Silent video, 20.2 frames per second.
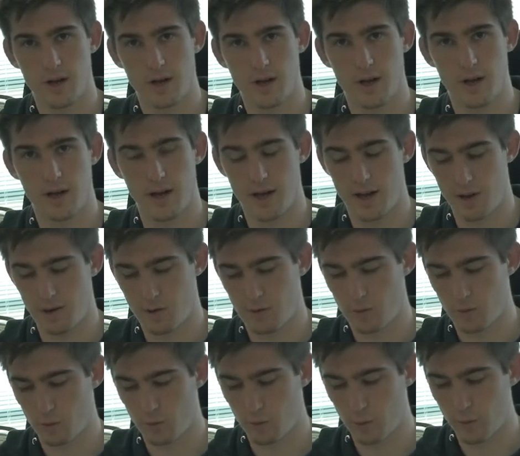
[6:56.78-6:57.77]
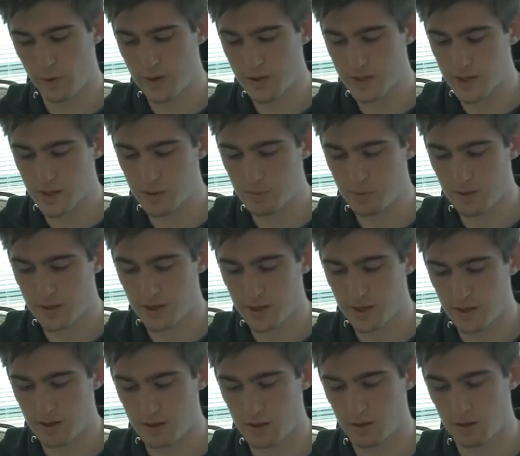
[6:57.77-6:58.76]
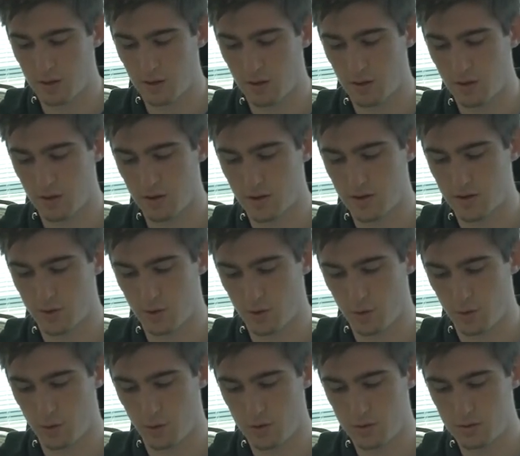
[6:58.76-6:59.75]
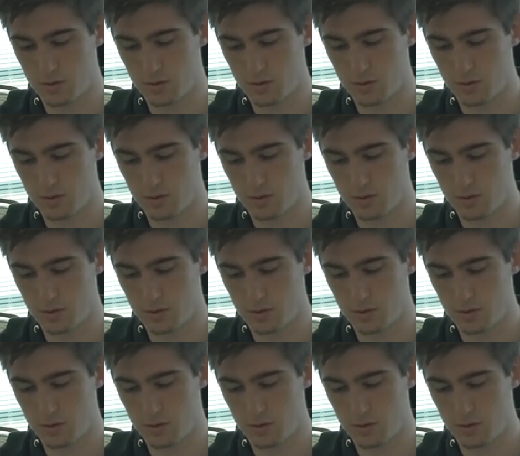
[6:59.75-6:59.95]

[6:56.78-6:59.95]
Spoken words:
a reasonably large hole,